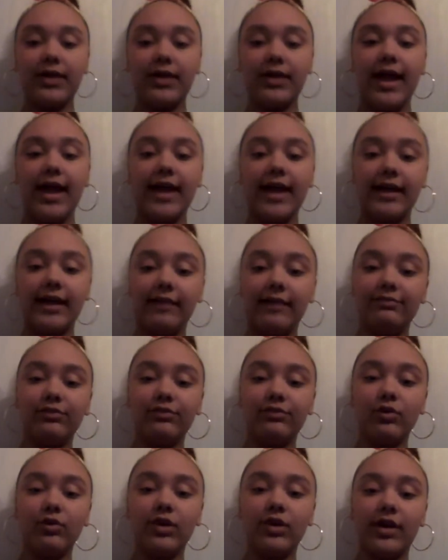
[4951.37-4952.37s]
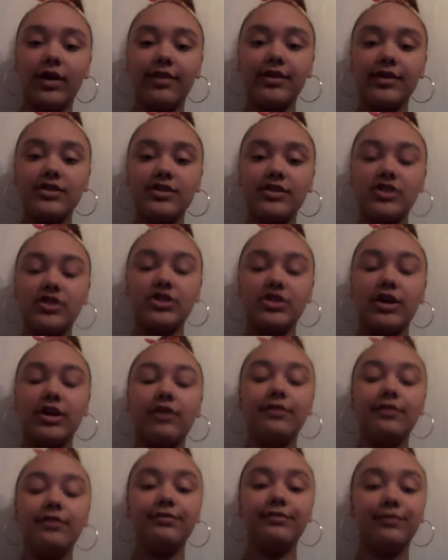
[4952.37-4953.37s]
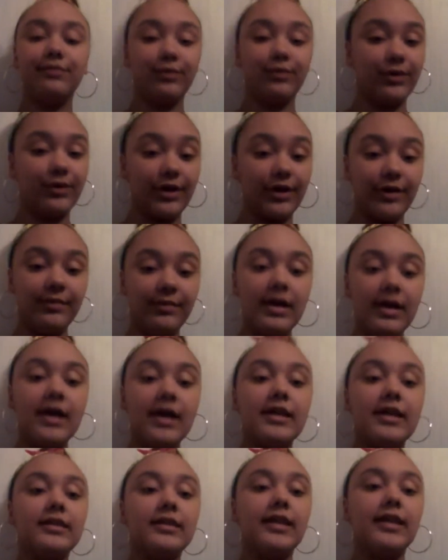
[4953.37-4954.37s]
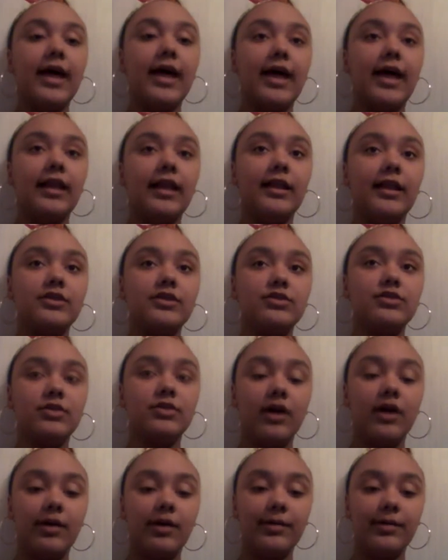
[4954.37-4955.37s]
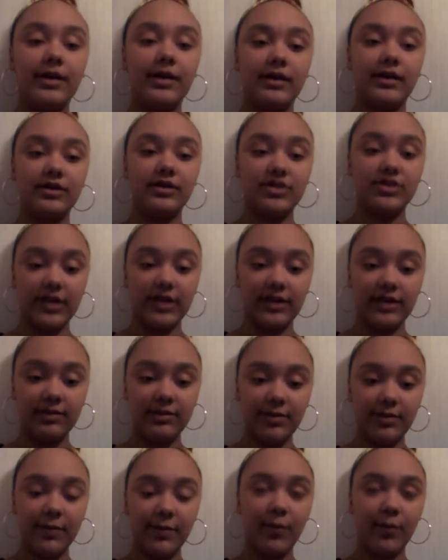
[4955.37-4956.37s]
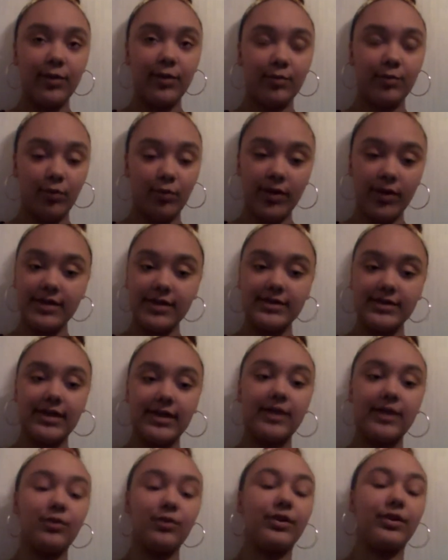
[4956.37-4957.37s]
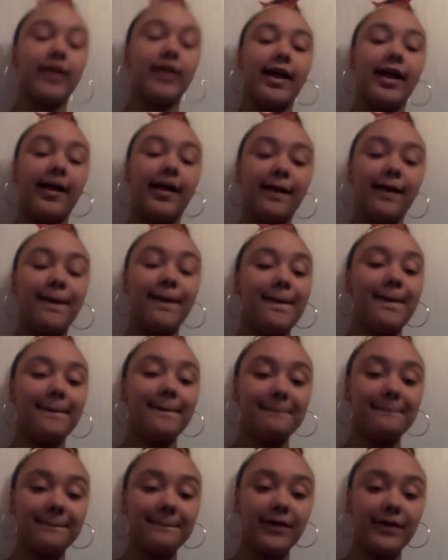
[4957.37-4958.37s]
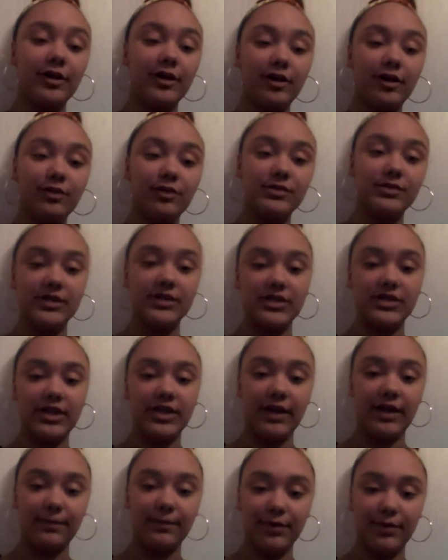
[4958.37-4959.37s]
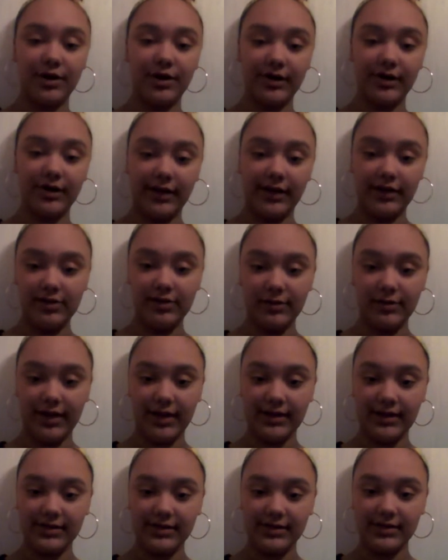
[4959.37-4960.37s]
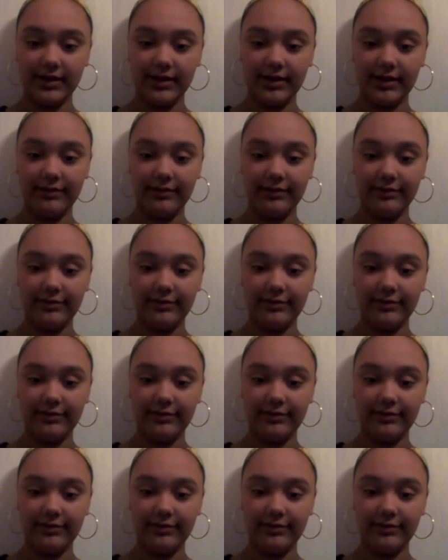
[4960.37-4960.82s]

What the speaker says: can. In Florida, there's a jail in Florida that lets you come and inject the people with poison or like close the chamber and like do that stuff.